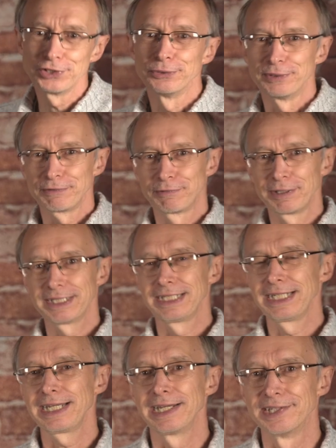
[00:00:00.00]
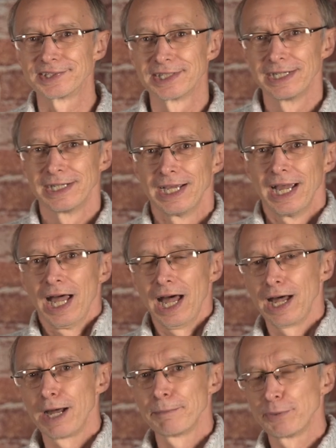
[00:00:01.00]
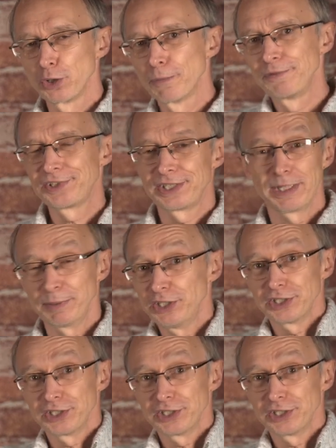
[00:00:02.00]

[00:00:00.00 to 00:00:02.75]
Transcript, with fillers: It really is. But obviously, I mean,